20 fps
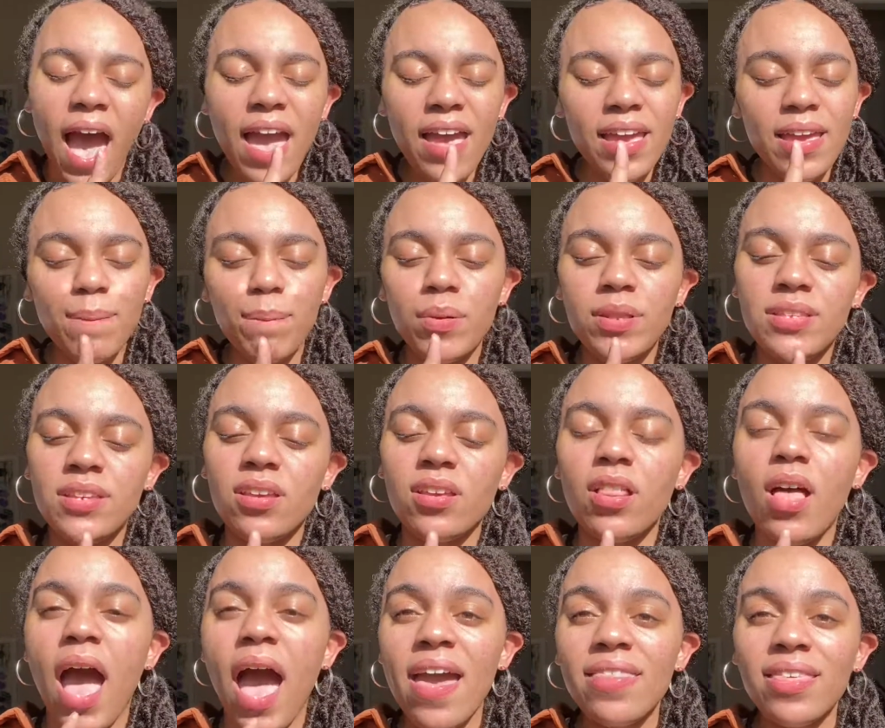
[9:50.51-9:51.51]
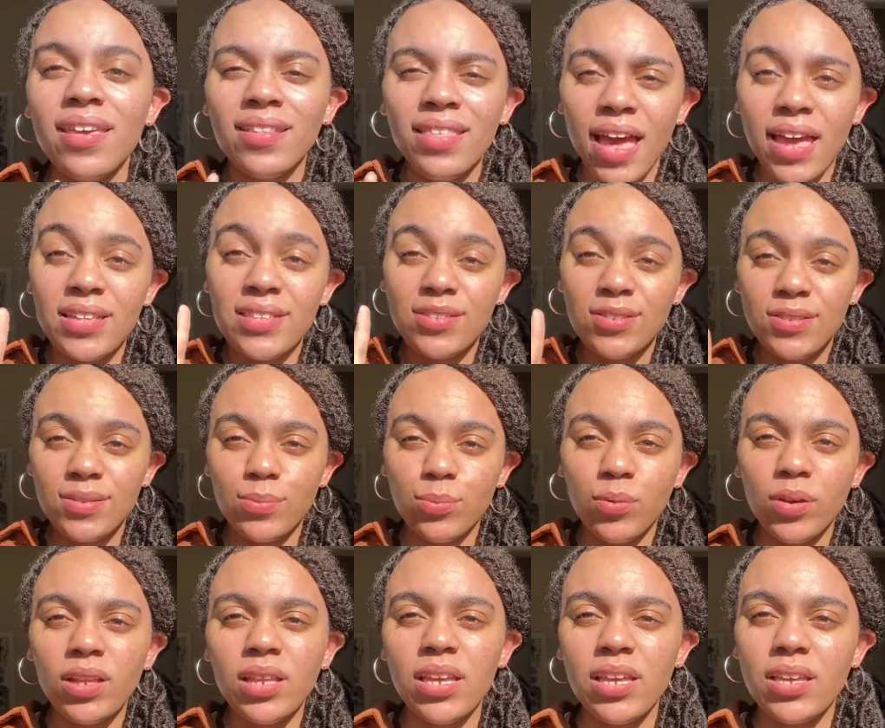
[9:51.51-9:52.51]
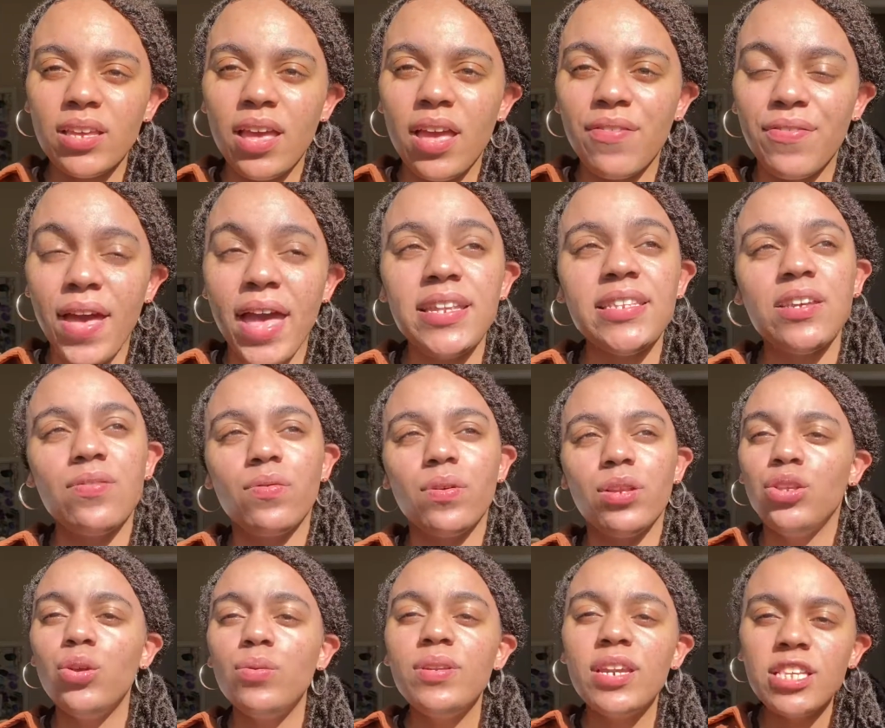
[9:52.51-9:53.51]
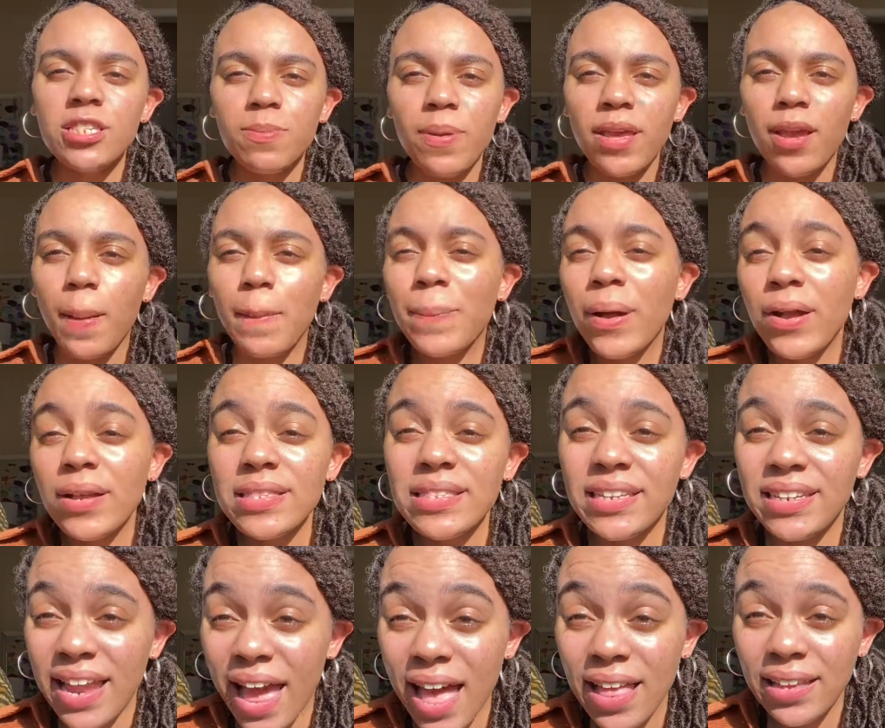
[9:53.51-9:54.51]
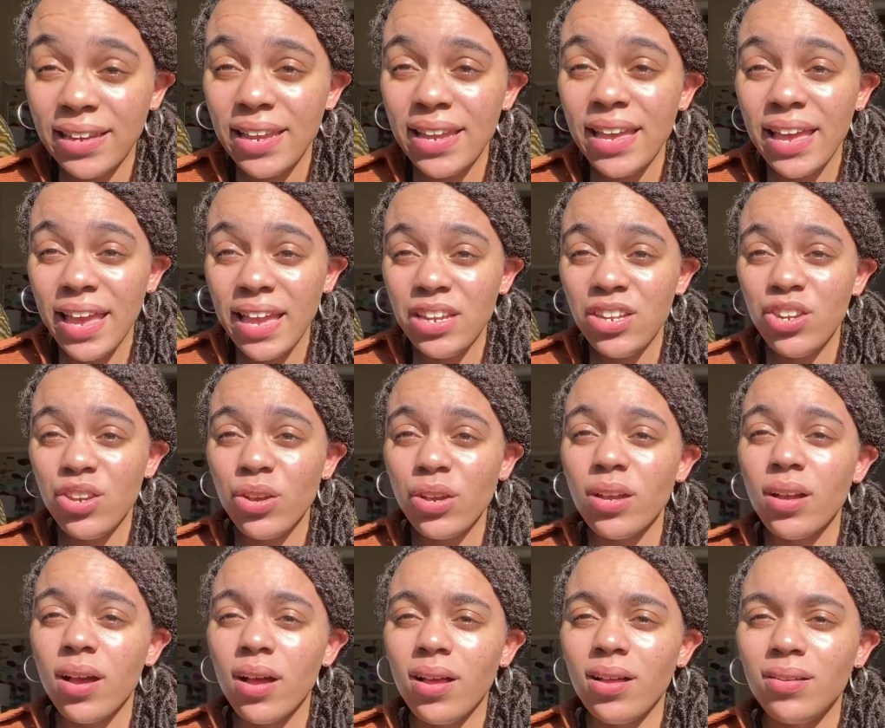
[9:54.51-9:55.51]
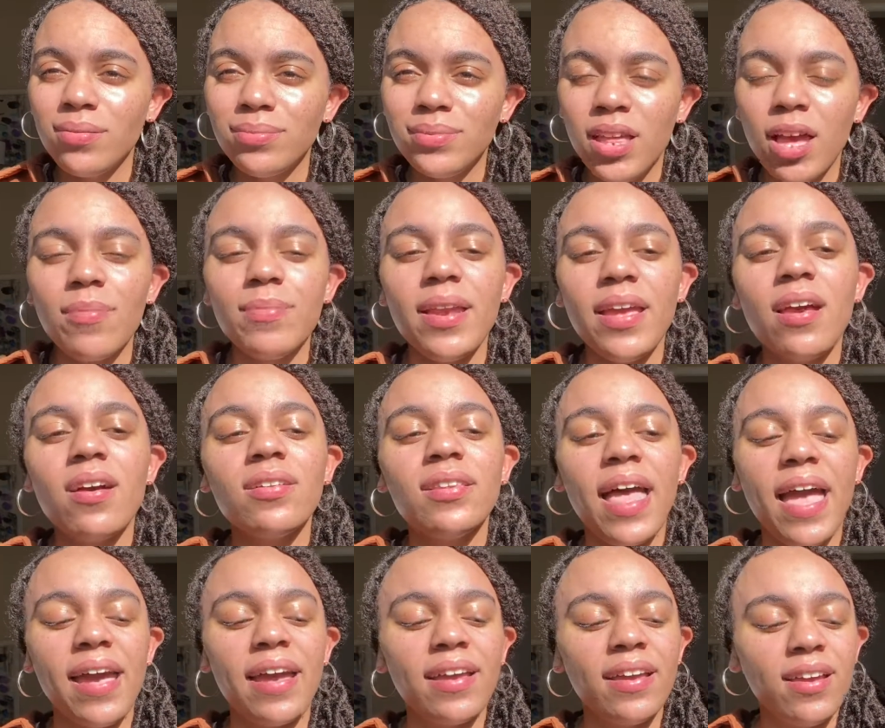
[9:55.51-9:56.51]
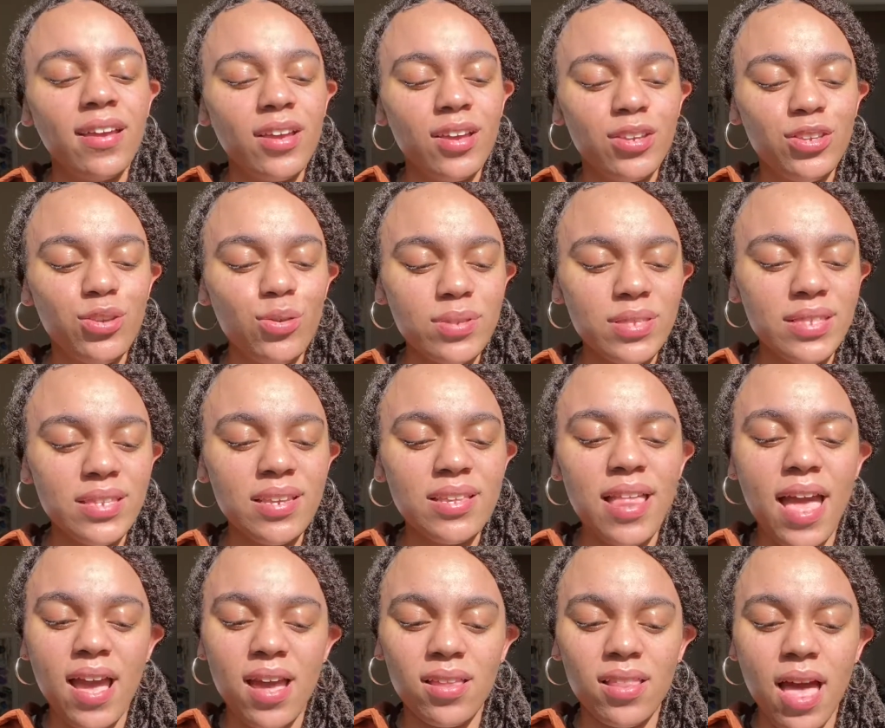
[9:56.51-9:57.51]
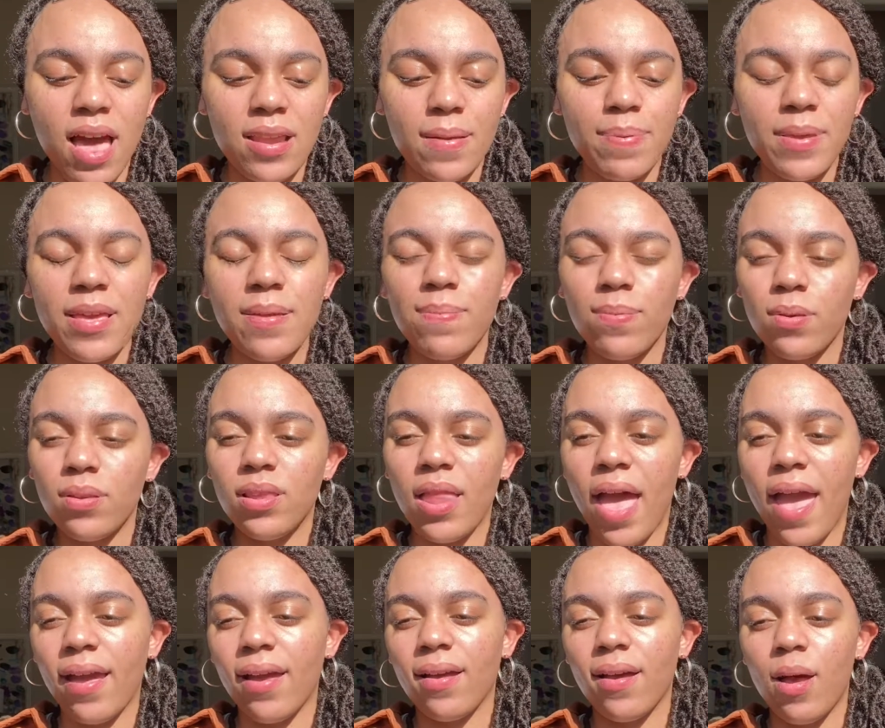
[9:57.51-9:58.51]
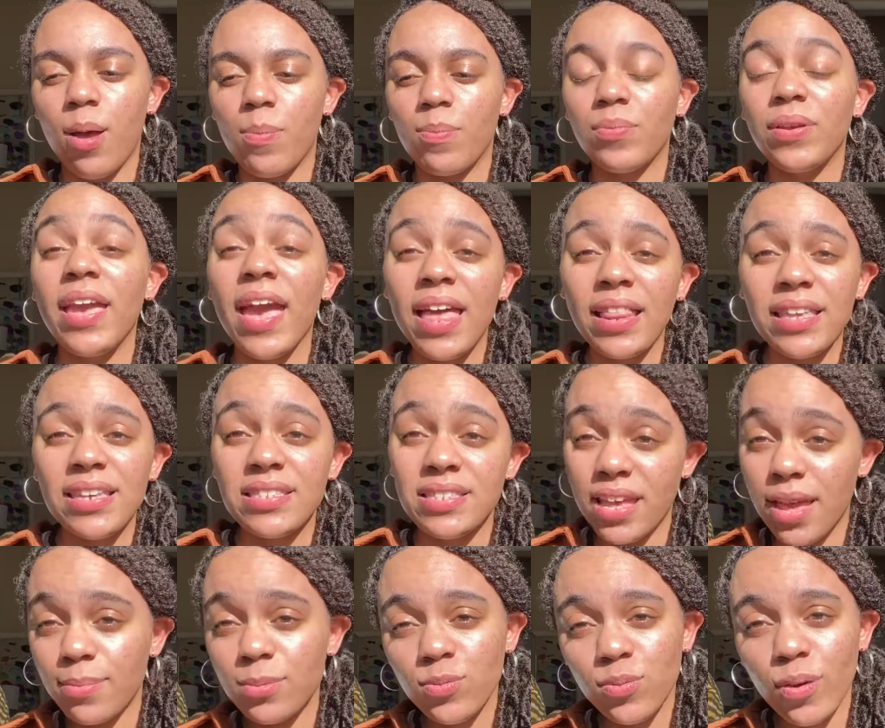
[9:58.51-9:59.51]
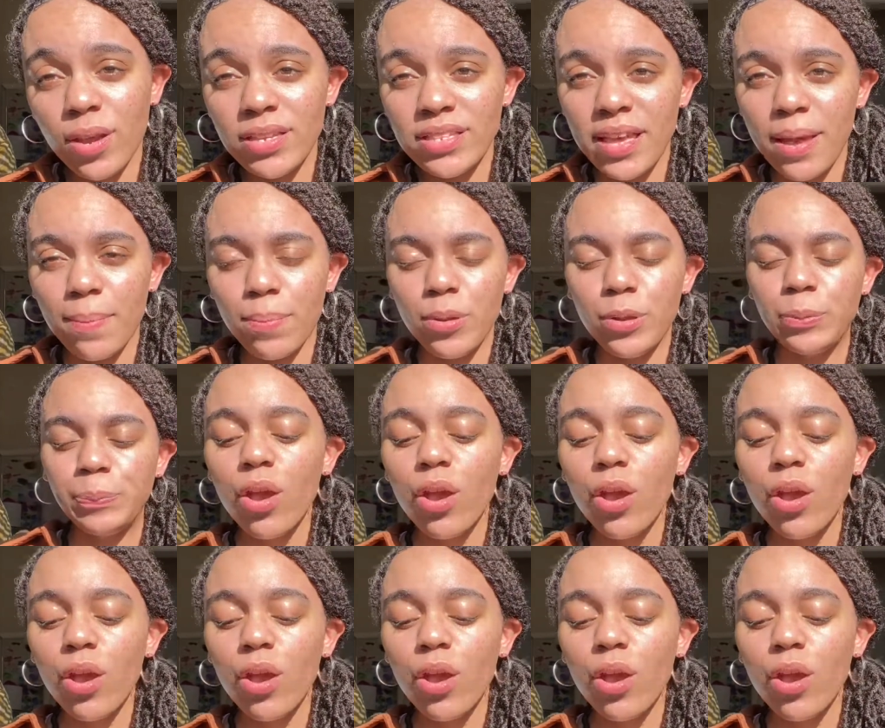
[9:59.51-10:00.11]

In particular, I think that it's really effective when you display your personality in your thumbnail. Like you'll see like a lot of people like Kelly Stamps, for example.